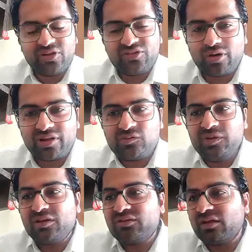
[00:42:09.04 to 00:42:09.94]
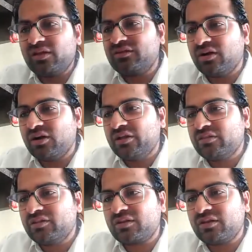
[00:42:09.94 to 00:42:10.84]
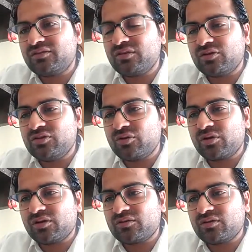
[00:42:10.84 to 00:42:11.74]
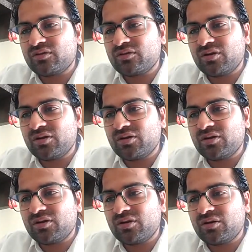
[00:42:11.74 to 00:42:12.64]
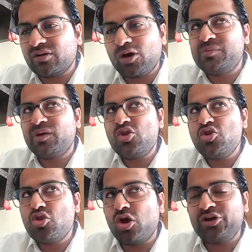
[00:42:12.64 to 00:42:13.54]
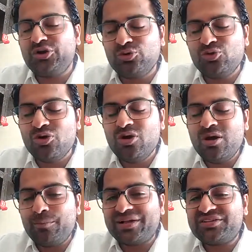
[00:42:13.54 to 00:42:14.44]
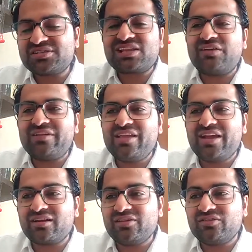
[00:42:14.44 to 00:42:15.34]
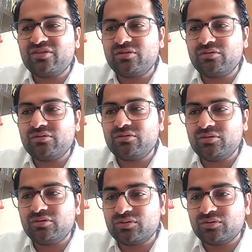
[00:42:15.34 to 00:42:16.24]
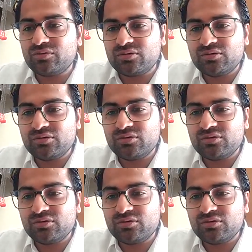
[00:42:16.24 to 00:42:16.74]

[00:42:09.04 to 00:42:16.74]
your experience says in this case, Yogesh? What should people not do by just having the Atlassian tool suite?